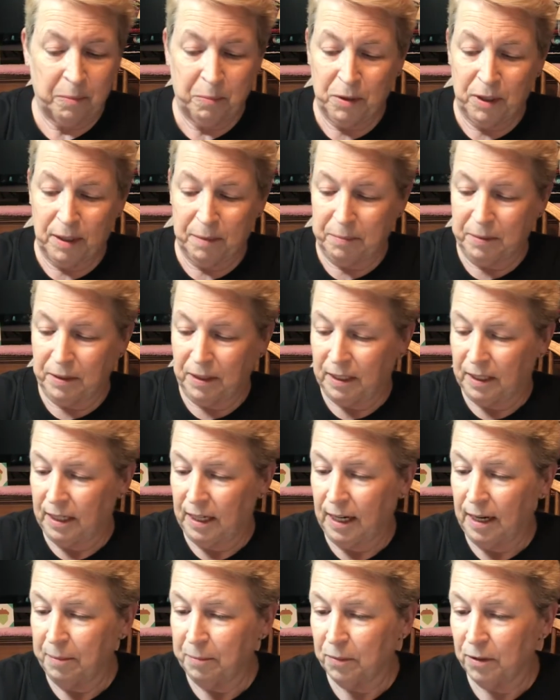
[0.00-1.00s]
put it up to the
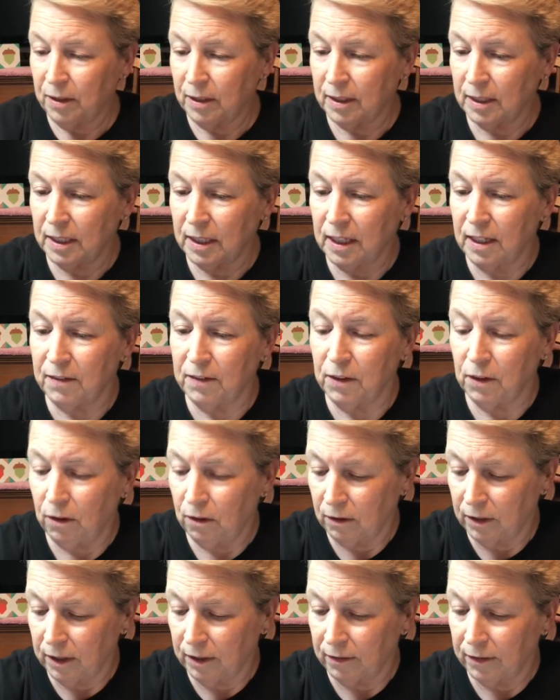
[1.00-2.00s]
camera and see if y'all
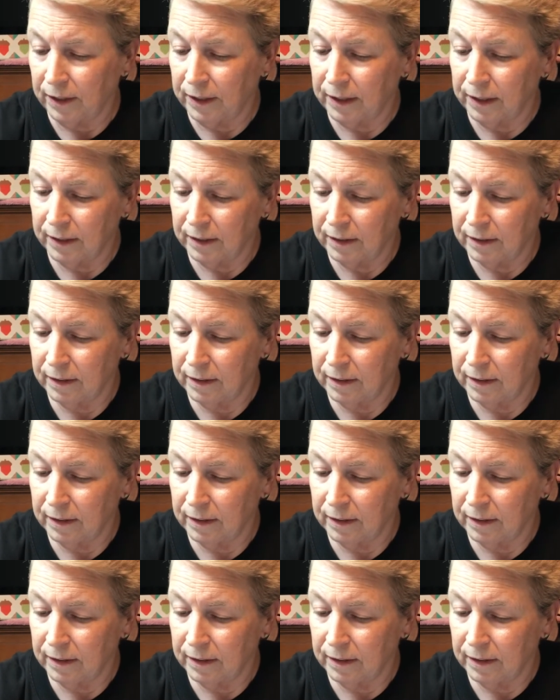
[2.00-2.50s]
can read it.